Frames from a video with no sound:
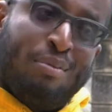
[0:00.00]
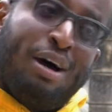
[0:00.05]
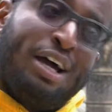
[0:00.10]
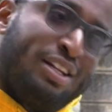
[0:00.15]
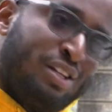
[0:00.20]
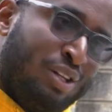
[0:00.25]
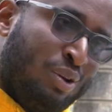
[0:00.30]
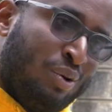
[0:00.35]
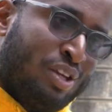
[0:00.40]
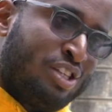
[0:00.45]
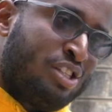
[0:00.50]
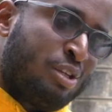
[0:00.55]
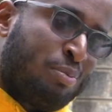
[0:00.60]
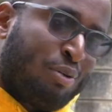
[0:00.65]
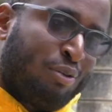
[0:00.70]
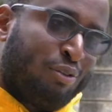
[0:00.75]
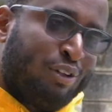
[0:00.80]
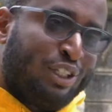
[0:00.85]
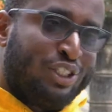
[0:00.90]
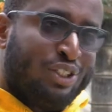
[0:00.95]
But look, he's a
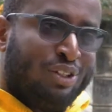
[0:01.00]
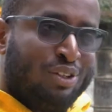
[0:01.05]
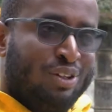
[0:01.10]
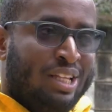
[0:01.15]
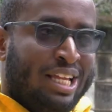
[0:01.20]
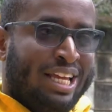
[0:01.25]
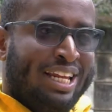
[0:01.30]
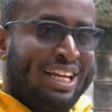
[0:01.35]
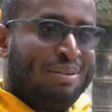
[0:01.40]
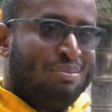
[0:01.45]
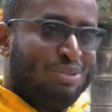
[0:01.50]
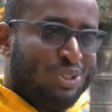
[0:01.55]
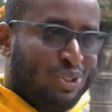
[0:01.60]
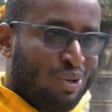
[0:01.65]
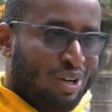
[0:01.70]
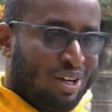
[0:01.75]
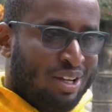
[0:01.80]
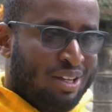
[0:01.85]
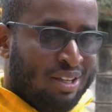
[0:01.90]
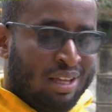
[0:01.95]
professional, and I'm
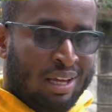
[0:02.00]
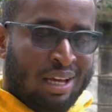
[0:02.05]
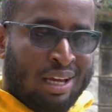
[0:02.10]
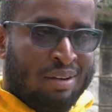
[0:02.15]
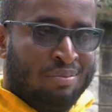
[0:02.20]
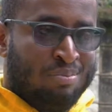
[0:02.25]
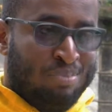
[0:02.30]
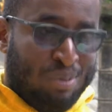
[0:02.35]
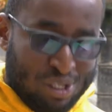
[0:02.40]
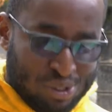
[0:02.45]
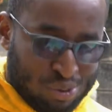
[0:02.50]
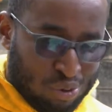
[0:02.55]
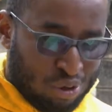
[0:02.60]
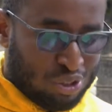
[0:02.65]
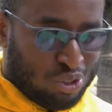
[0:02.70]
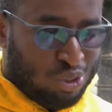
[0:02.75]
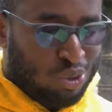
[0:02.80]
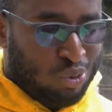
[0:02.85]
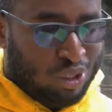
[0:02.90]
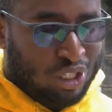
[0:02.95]
sure he's
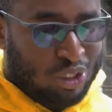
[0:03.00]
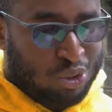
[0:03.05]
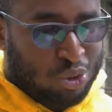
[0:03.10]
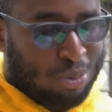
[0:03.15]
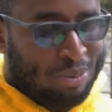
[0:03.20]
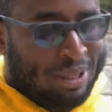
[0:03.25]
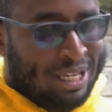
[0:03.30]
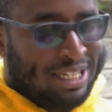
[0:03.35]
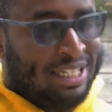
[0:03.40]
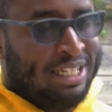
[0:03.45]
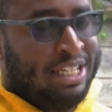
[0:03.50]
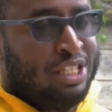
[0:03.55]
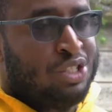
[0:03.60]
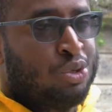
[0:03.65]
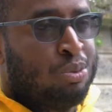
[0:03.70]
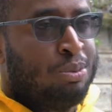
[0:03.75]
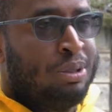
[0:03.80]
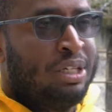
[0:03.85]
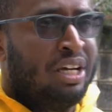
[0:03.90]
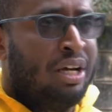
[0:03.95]
going to do the job that he
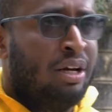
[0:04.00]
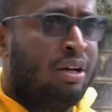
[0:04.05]
needs to be done.